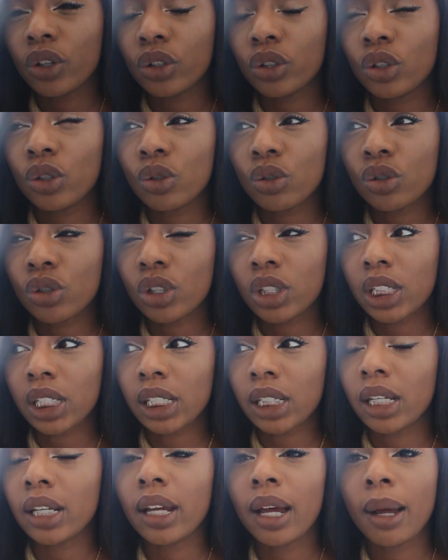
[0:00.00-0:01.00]
They're
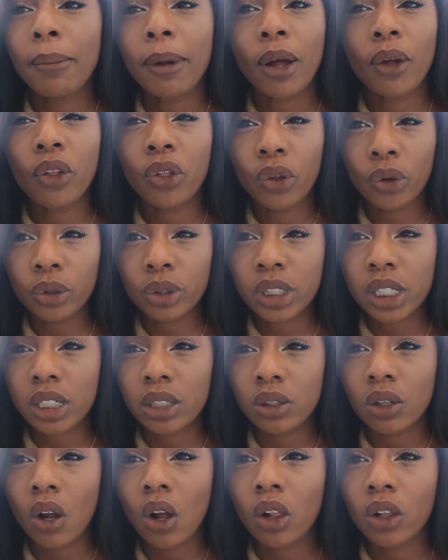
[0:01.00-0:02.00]
usually about
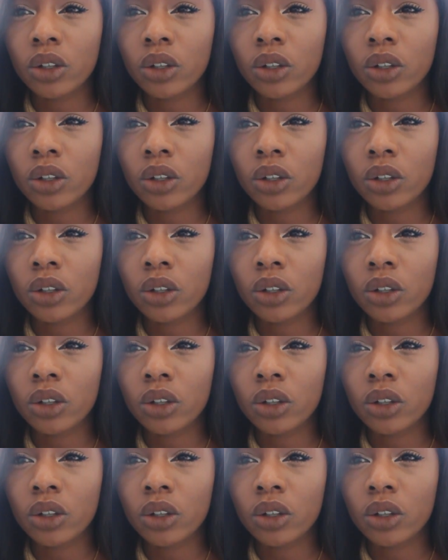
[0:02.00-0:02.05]
$13.